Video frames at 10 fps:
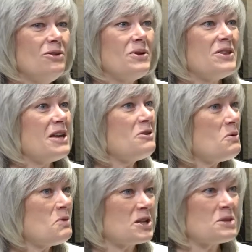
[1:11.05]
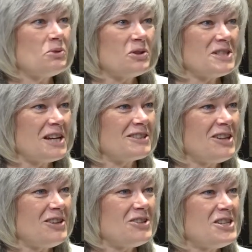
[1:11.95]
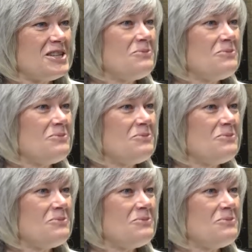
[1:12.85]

We then explored technology,